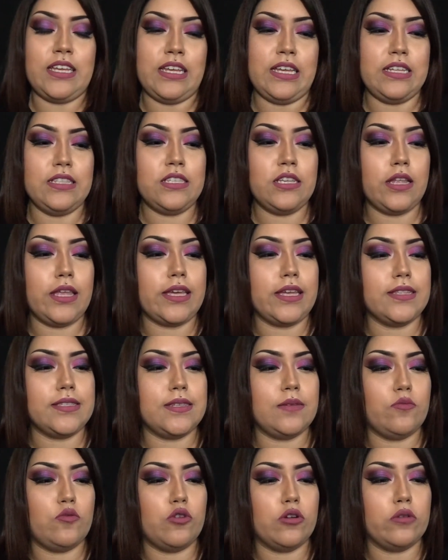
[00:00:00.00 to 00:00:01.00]
until I get
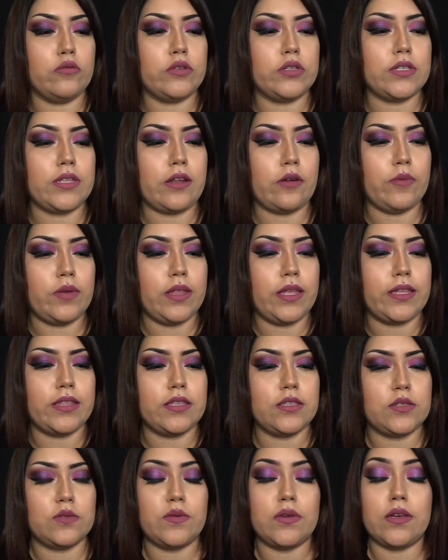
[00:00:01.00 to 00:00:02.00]
some more, which that'll be like
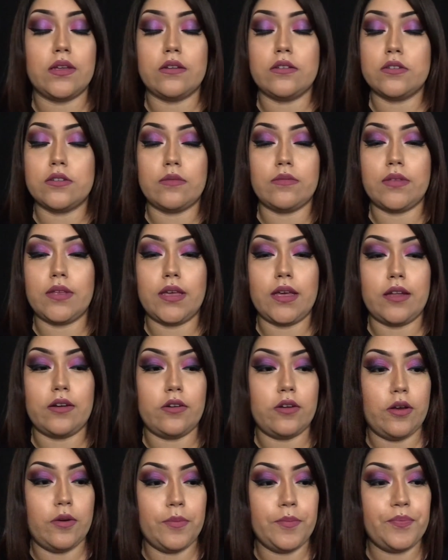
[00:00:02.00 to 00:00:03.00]
this weekend or something, I don't
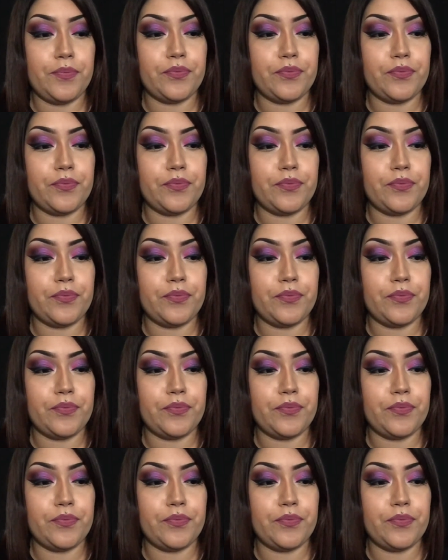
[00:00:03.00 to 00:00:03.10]
know.